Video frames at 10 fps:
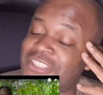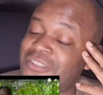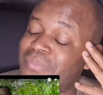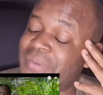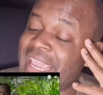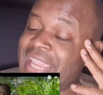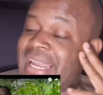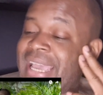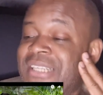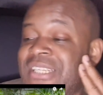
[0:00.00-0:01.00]
just praying
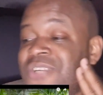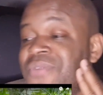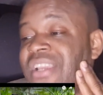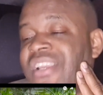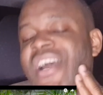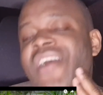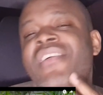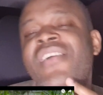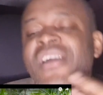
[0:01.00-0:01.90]
like January, you know?